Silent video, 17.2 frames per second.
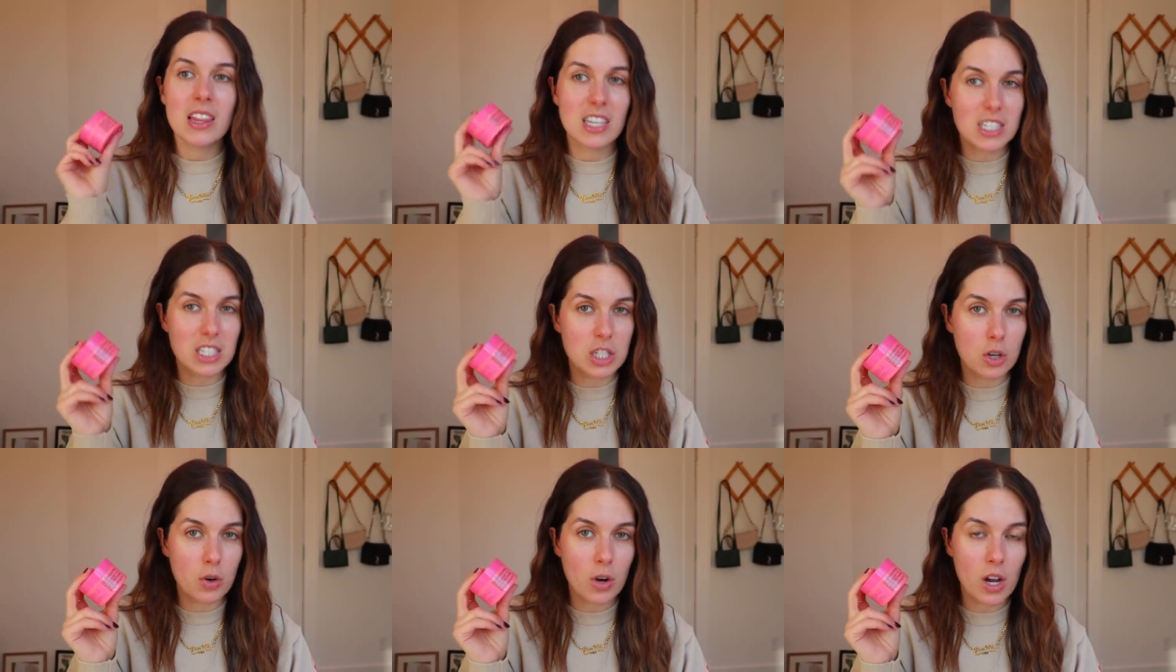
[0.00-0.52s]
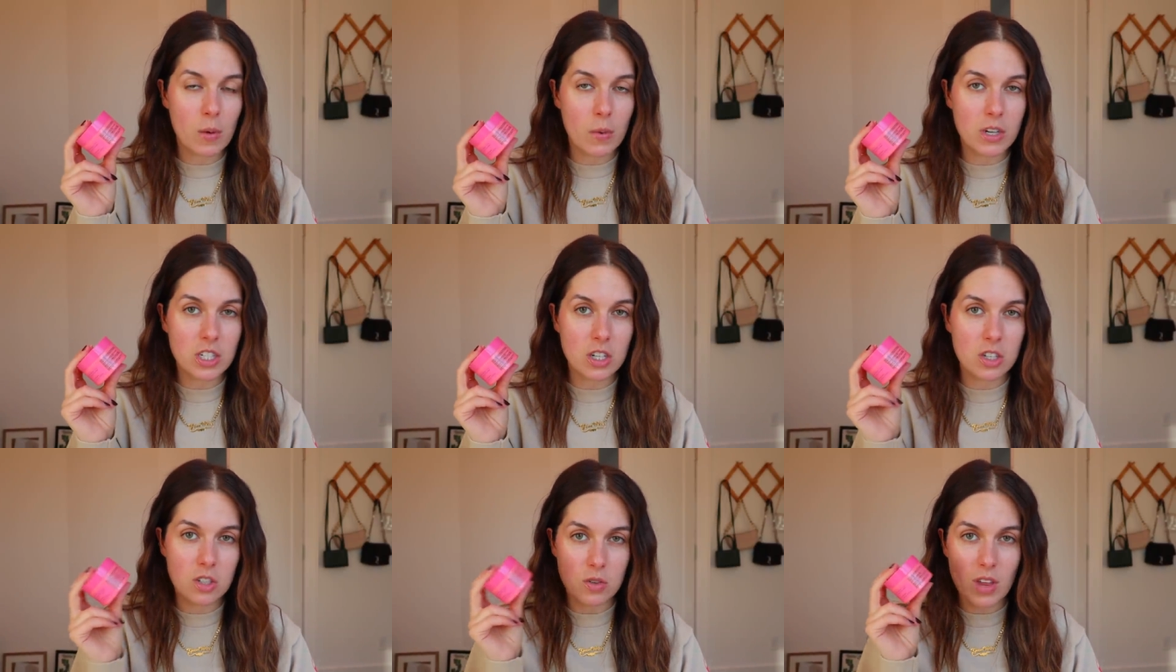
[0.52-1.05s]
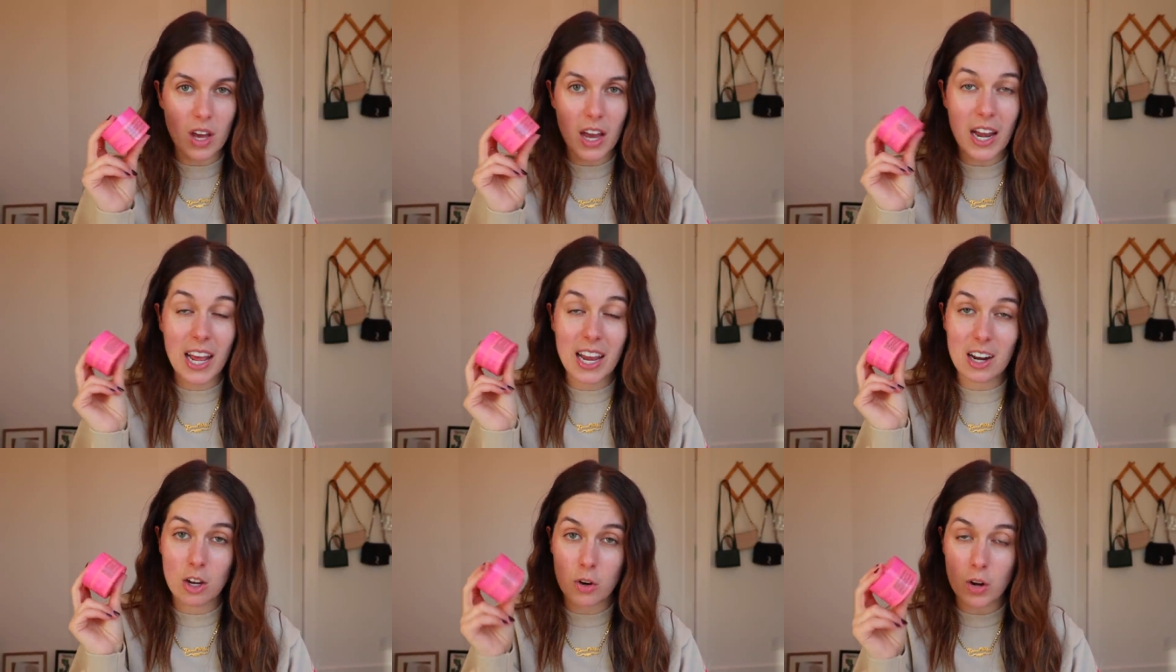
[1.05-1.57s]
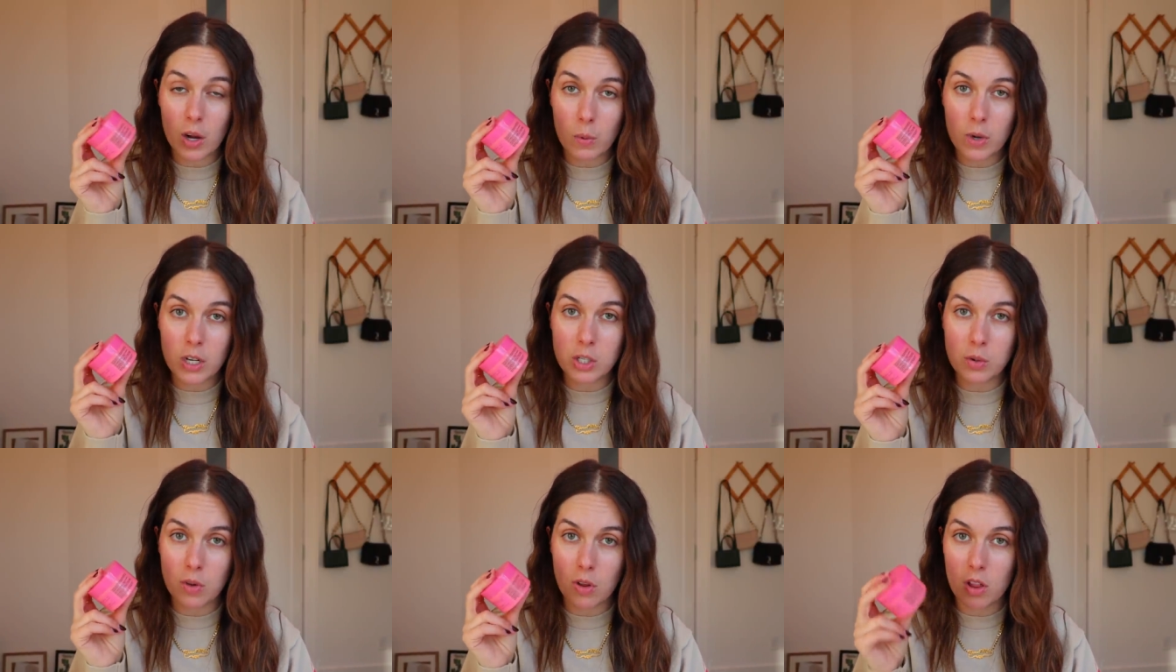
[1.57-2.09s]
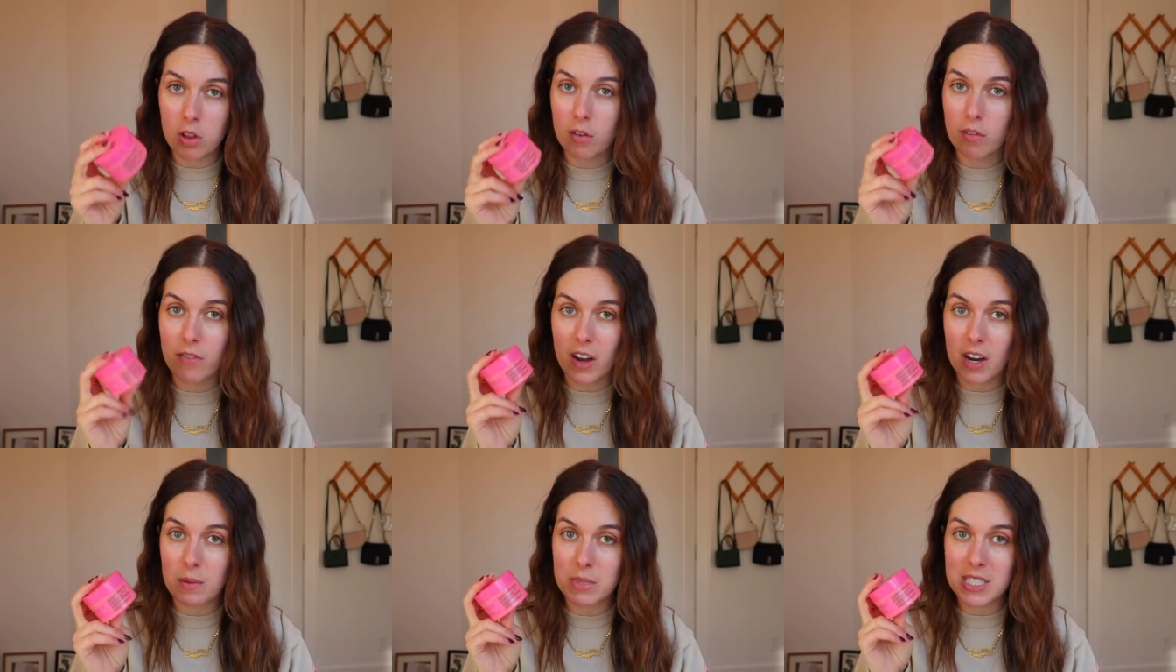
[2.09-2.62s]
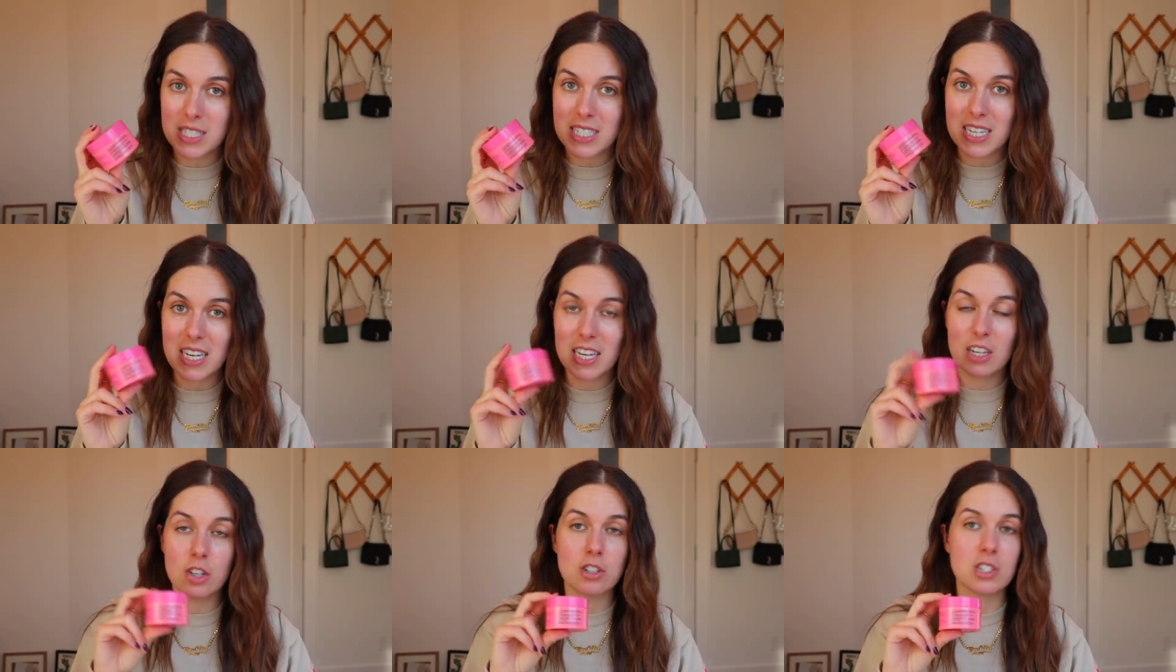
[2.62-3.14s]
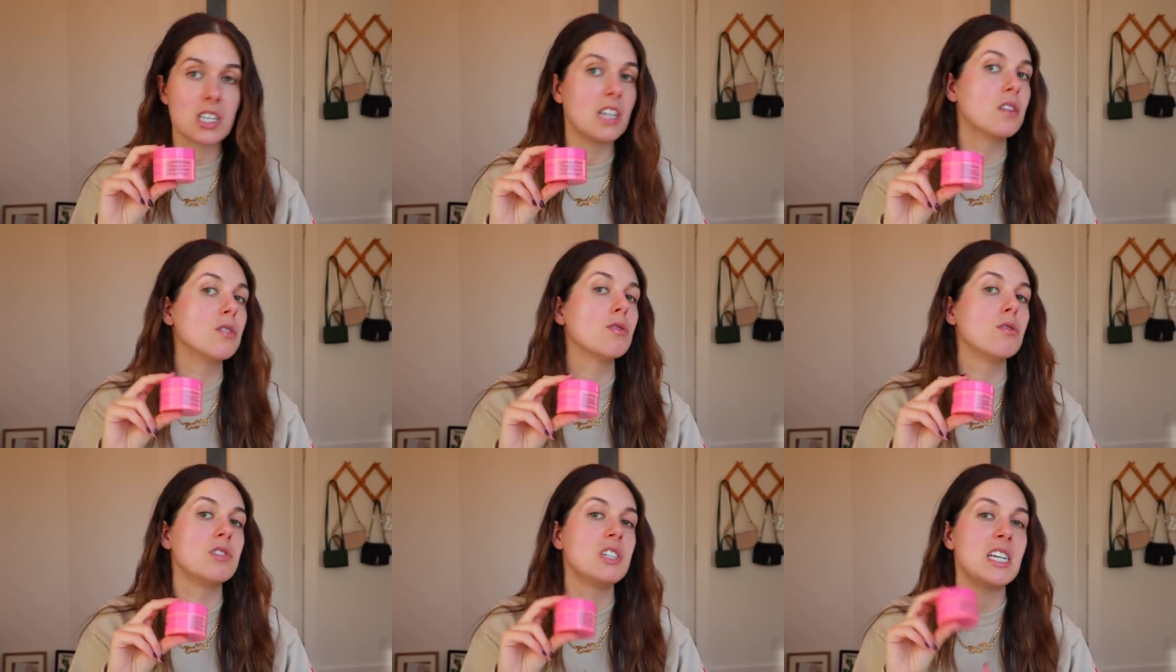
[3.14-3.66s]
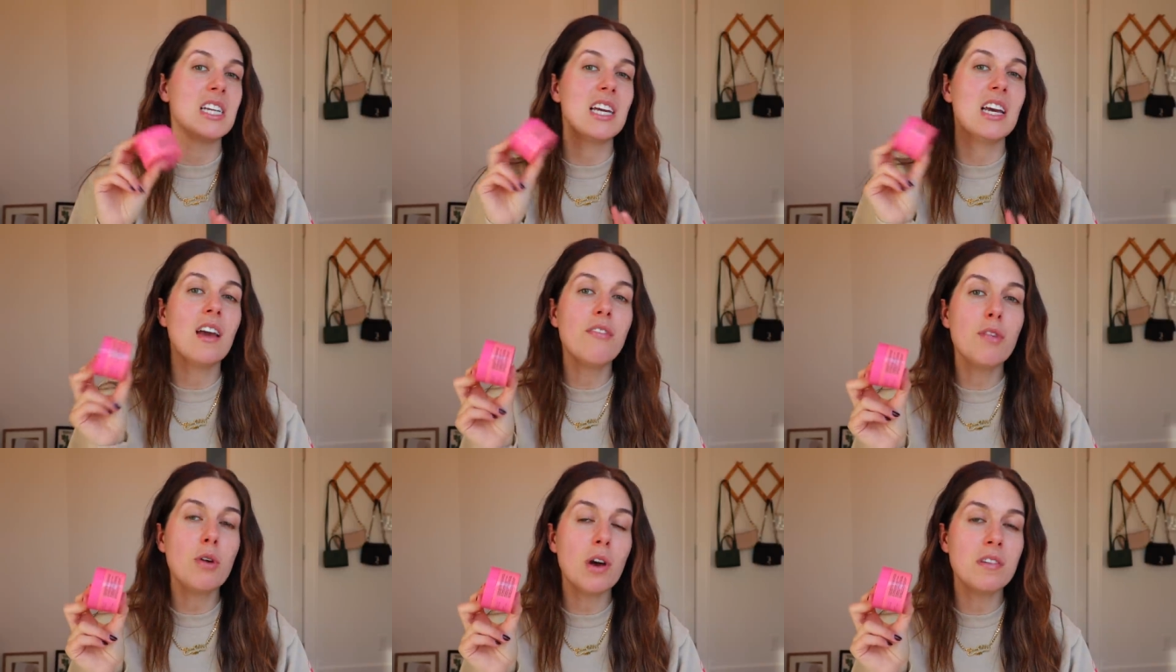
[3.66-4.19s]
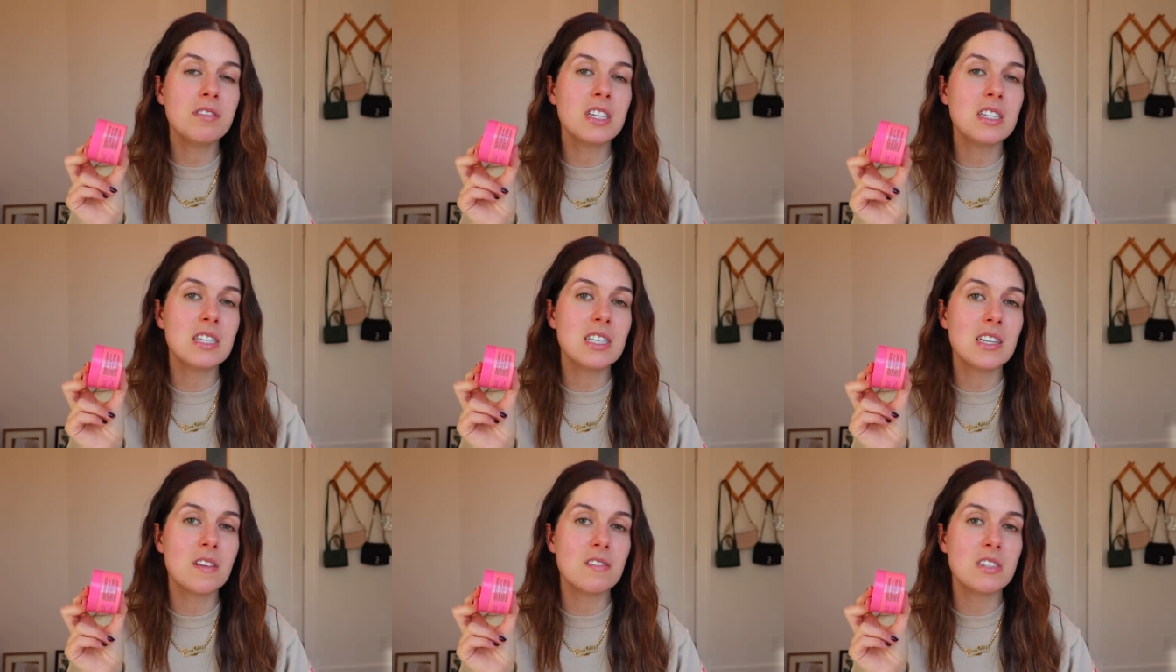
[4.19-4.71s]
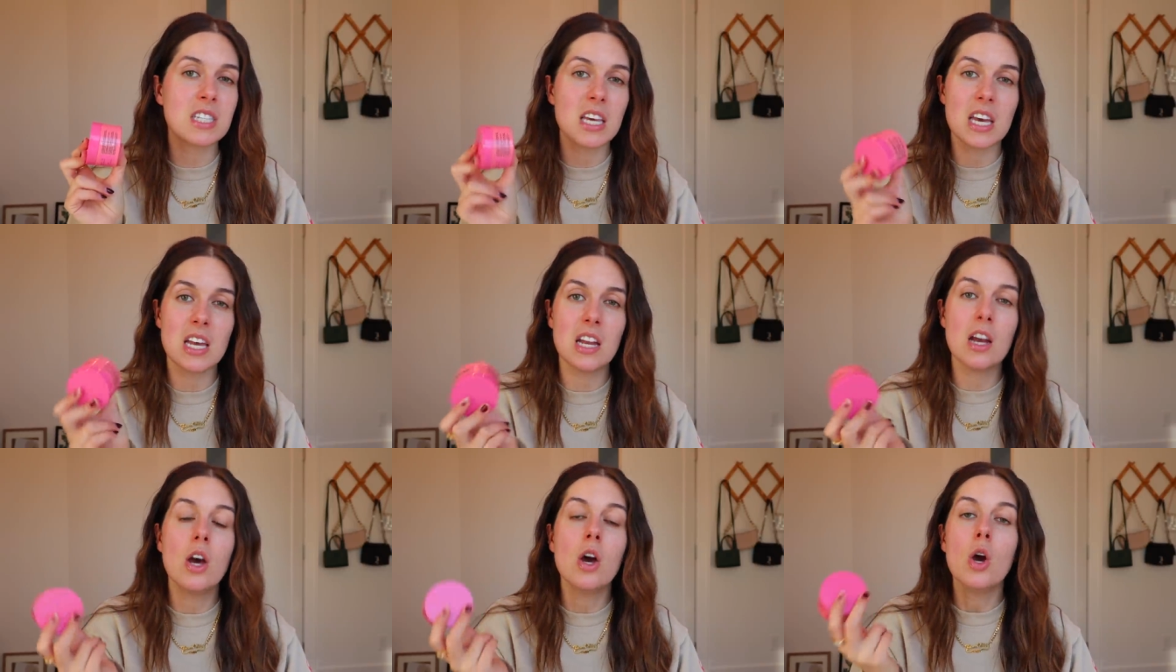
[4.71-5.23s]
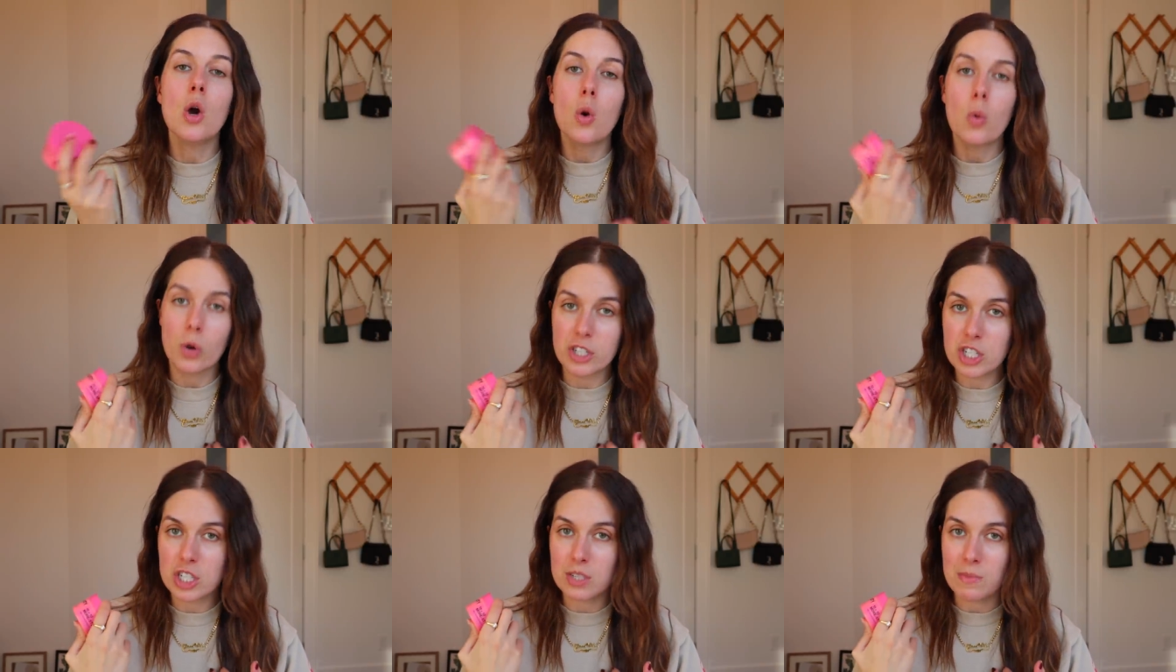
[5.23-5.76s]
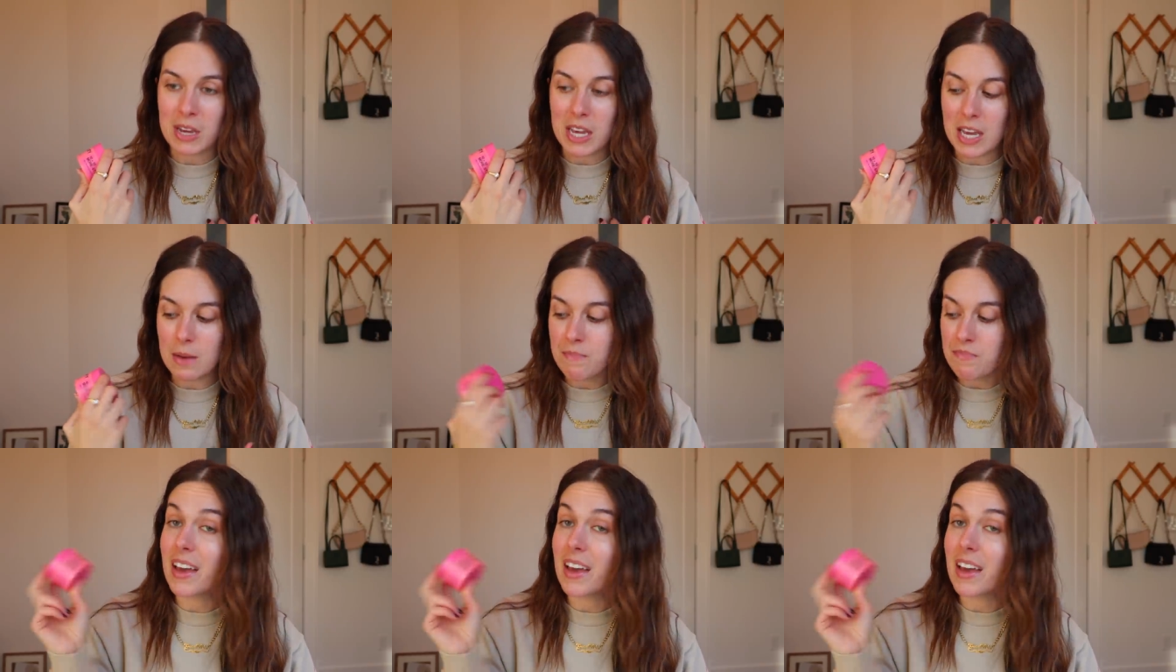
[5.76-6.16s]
This is a great way to do that and a great way to include vitamin C in your skincare routine if you have sensitive skin, which is me.